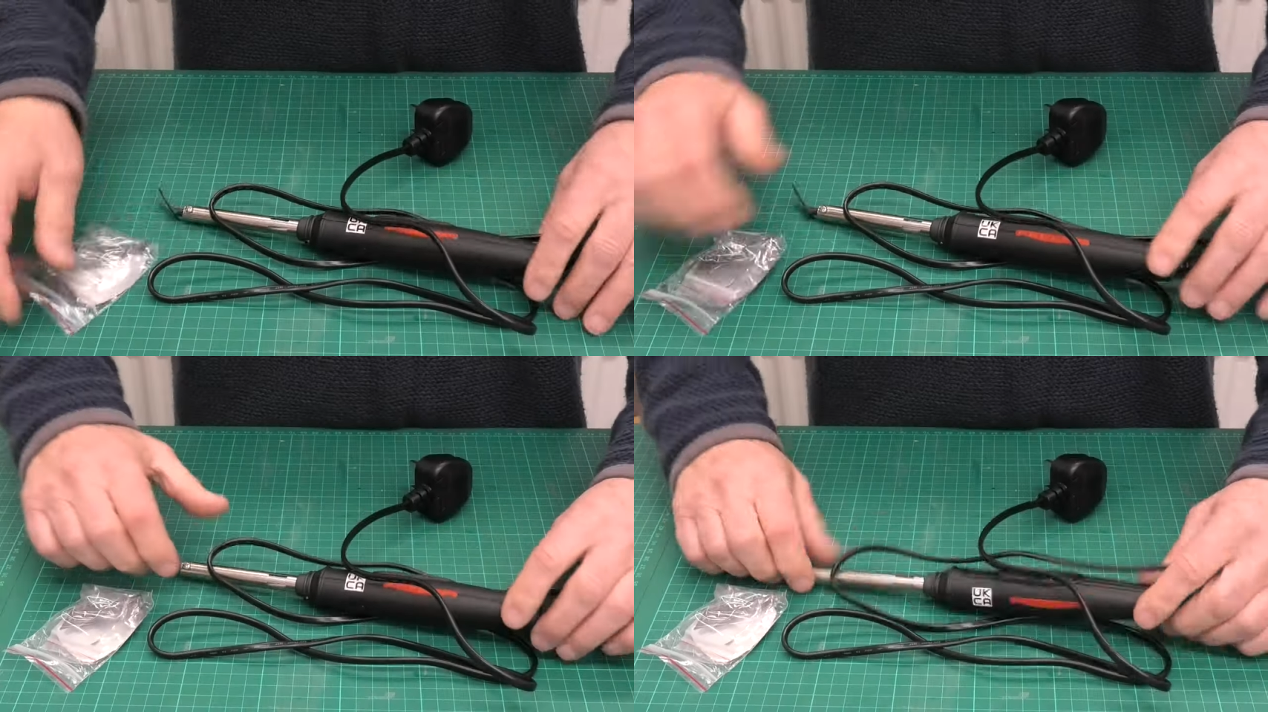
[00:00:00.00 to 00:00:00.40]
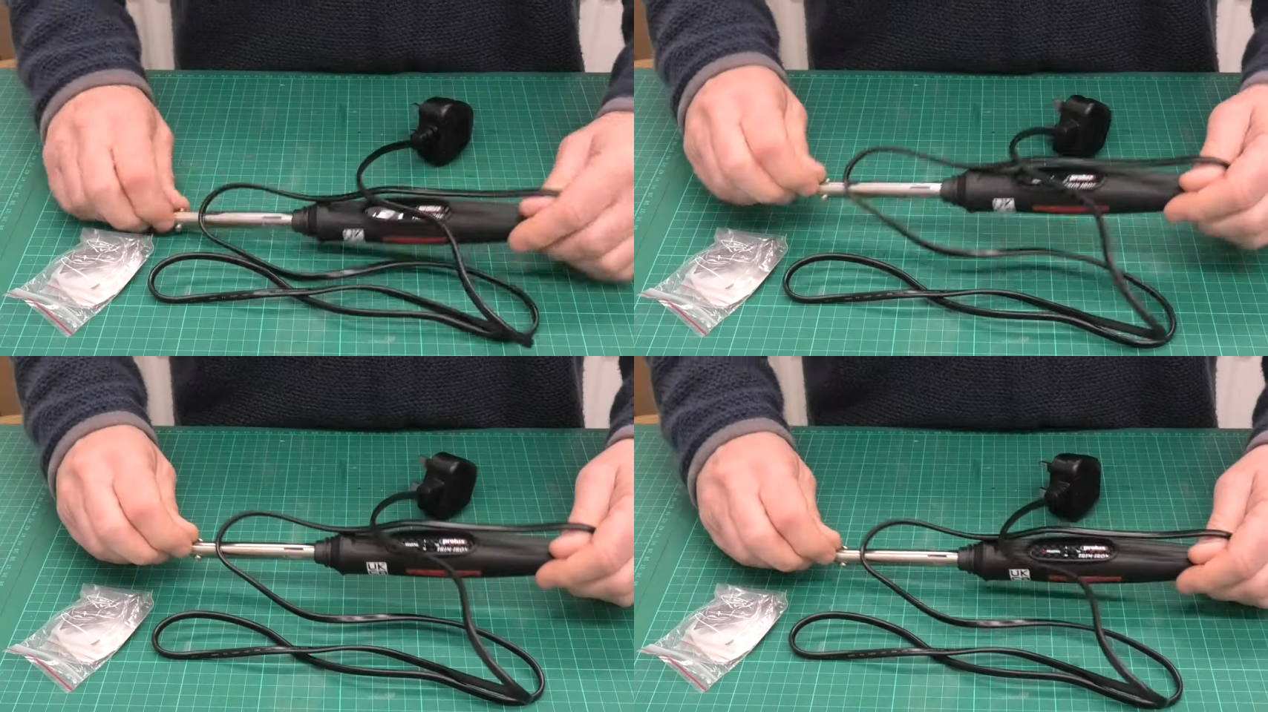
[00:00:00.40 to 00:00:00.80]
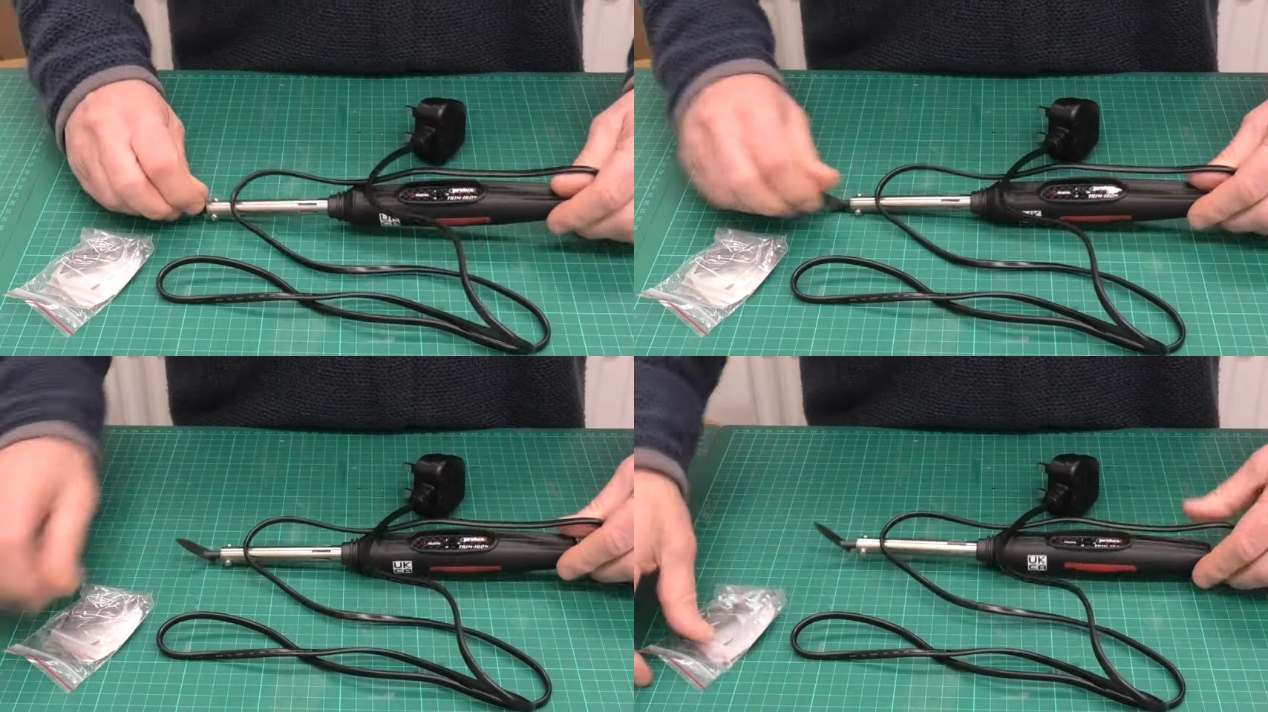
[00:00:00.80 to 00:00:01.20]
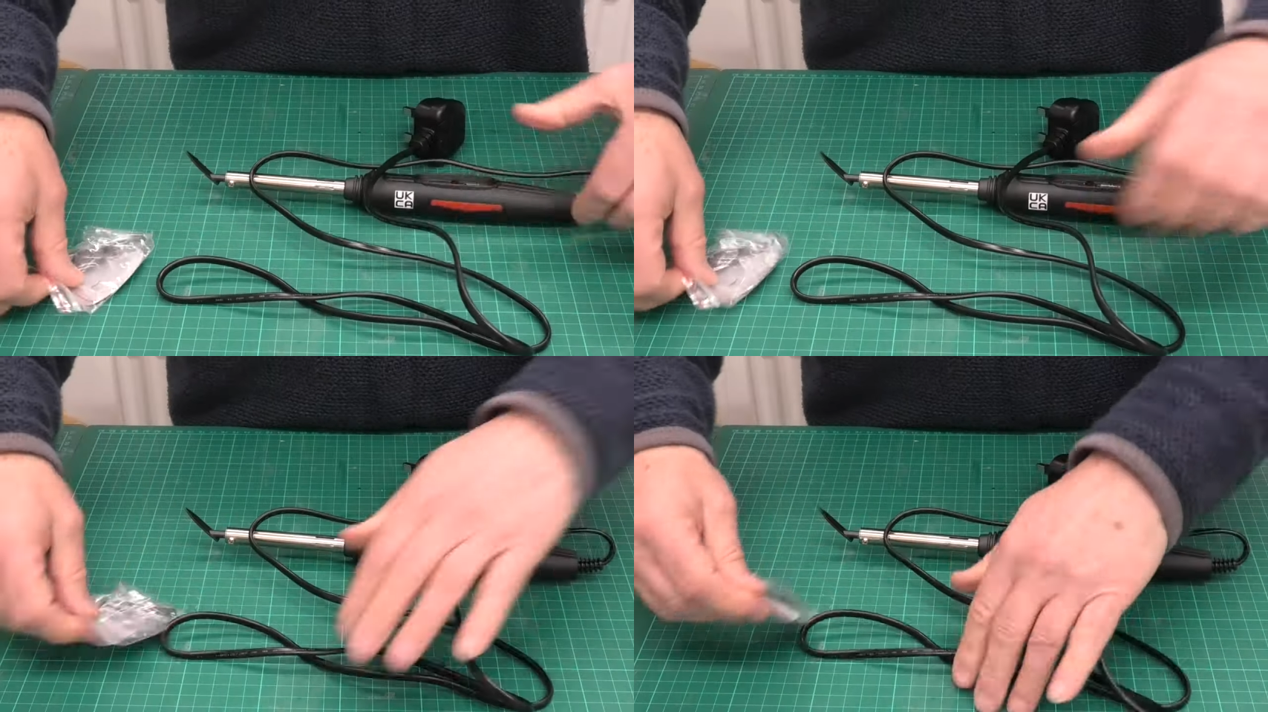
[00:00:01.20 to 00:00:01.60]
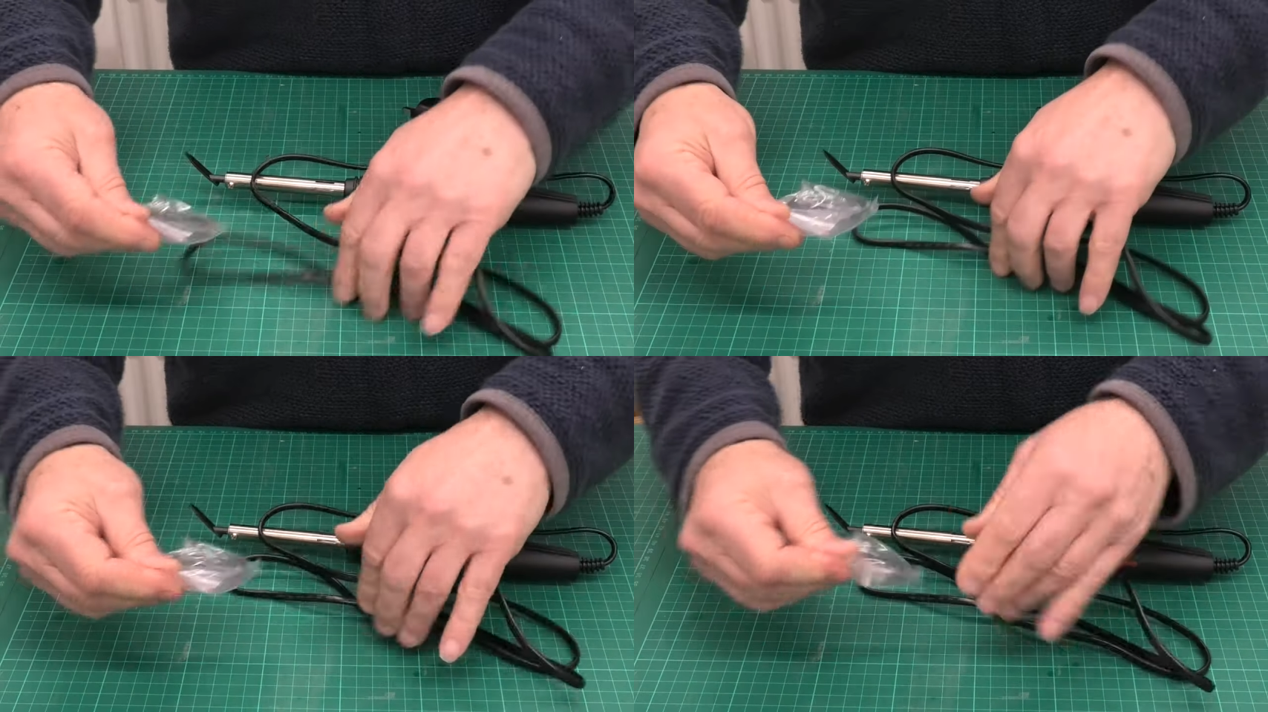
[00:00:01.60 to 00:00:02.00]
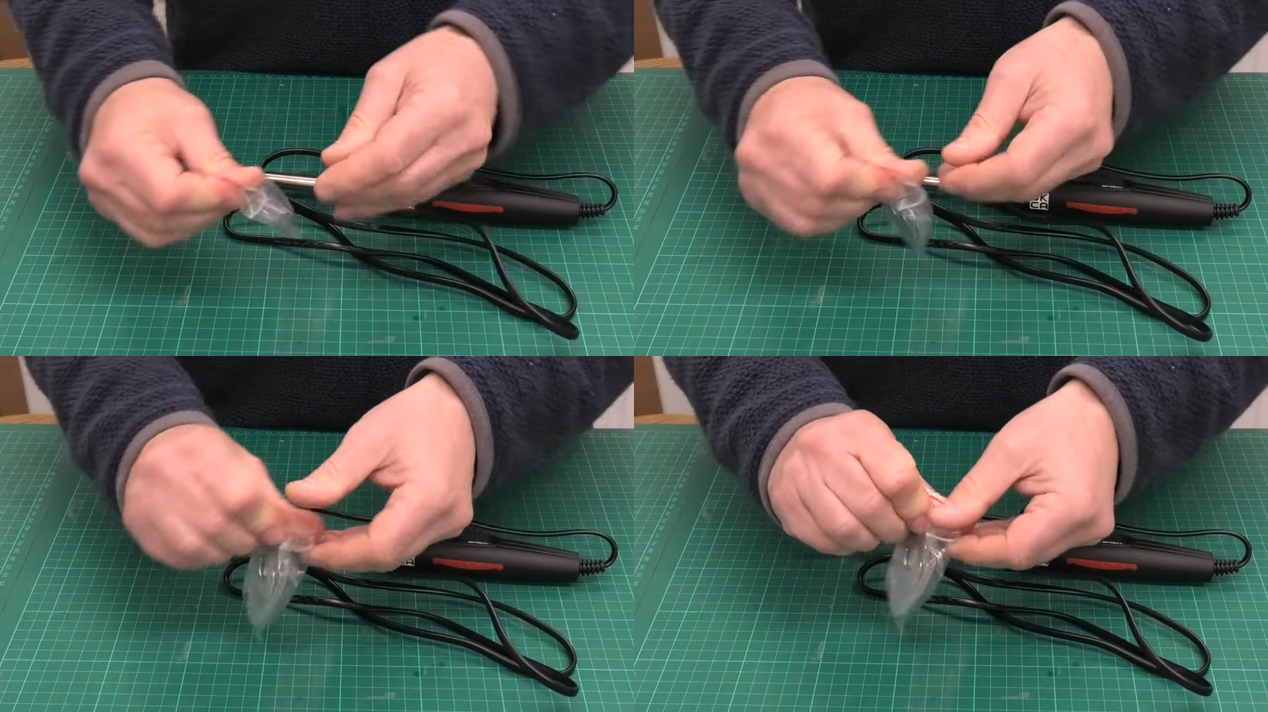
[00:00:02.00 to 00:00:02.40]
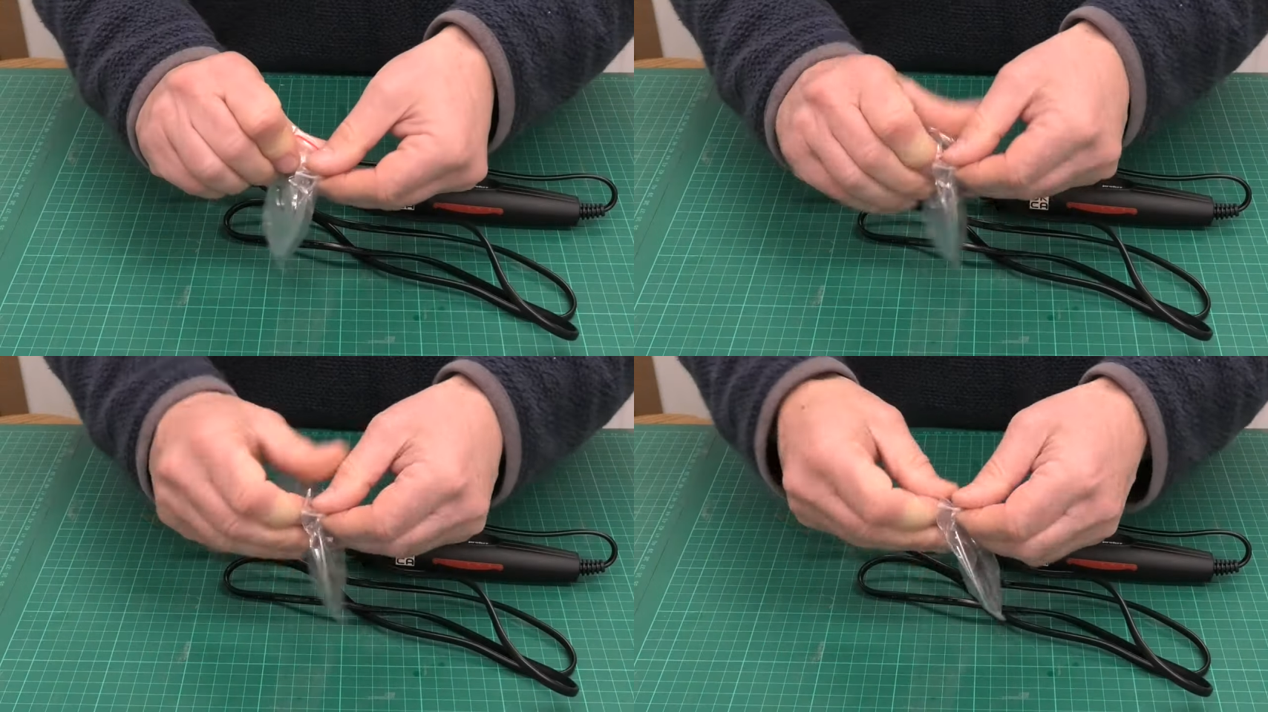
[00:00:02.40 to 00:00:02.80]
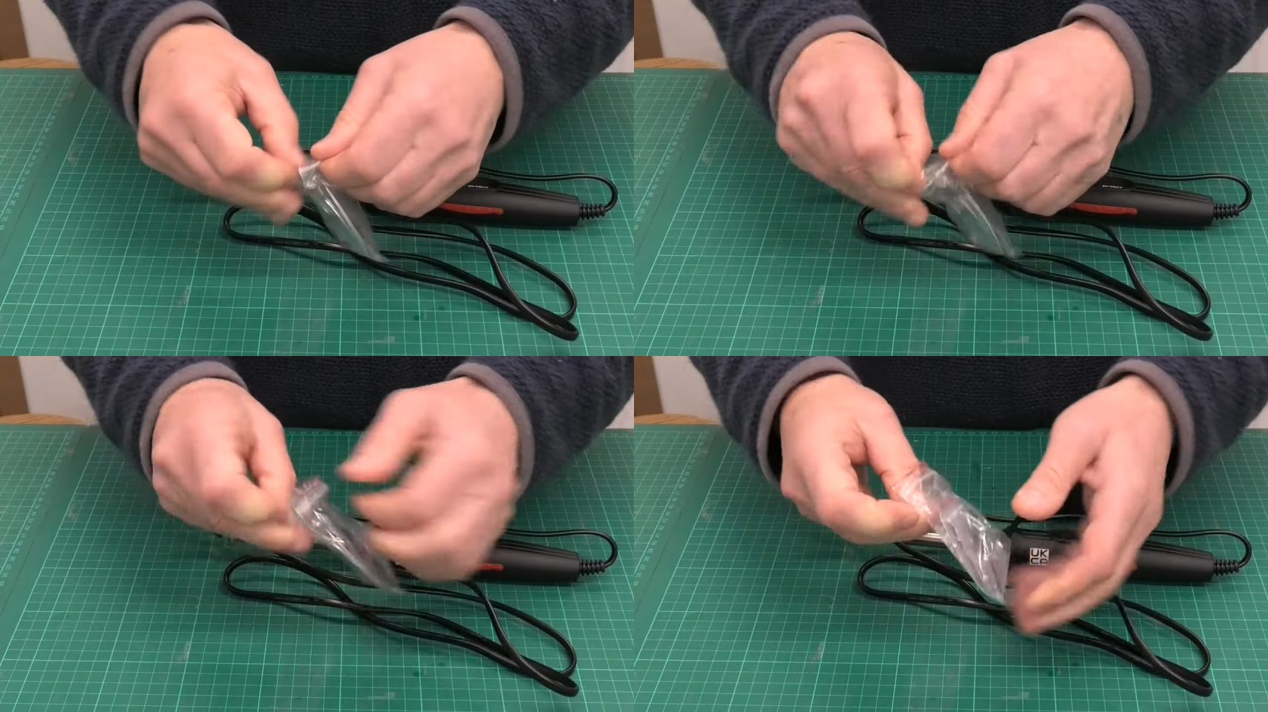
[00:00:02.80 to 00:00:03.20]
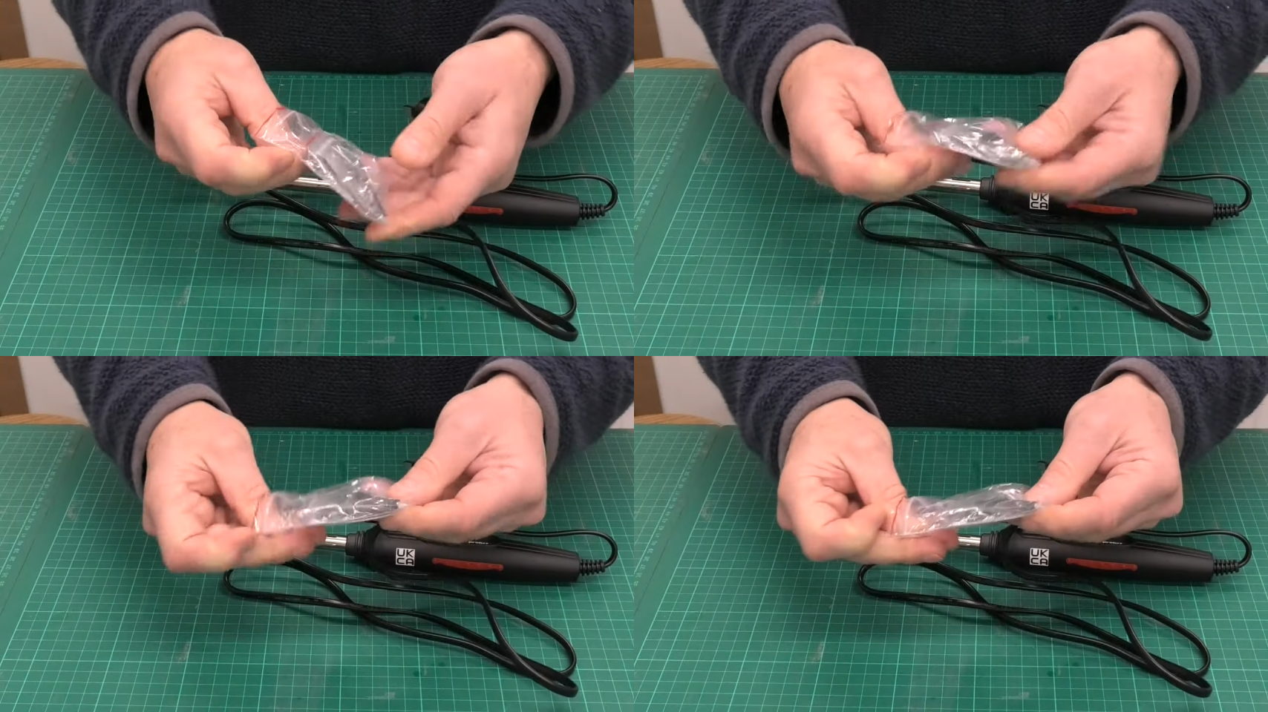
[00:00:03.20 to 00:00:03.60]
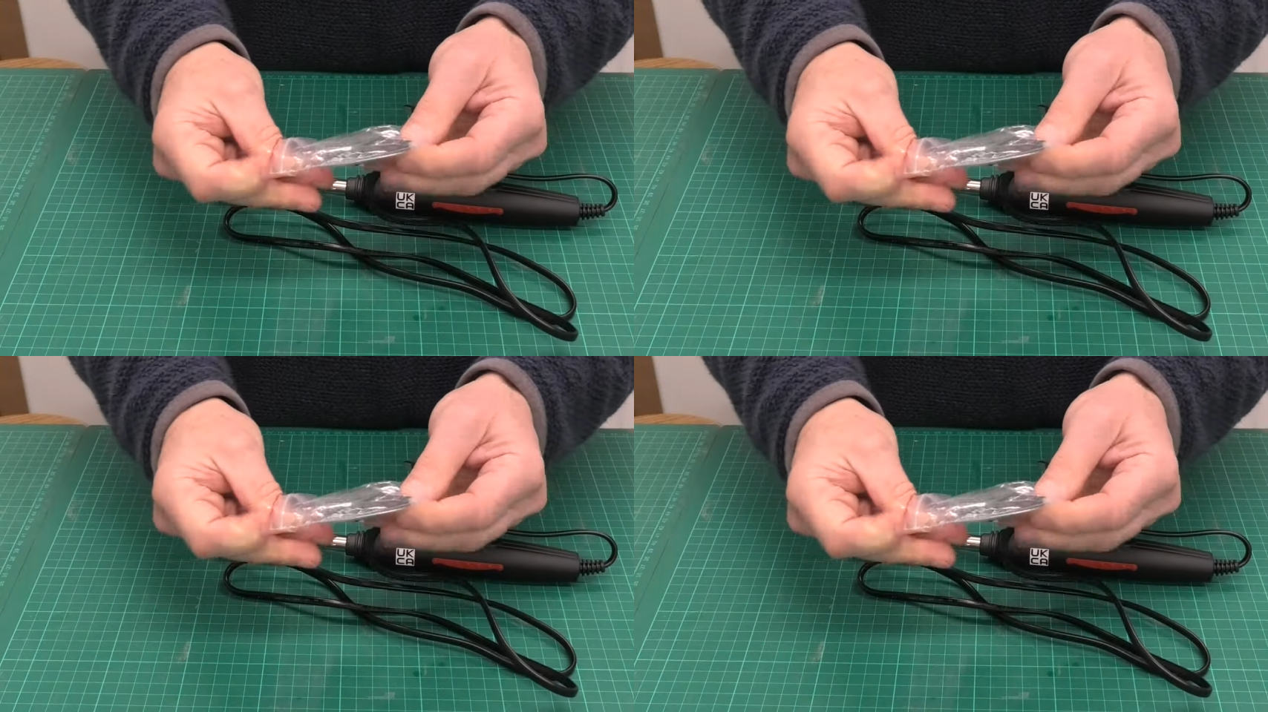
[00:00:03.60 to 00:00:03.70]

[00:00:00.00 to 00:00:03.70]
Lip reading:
Nobody's mouth can be seen.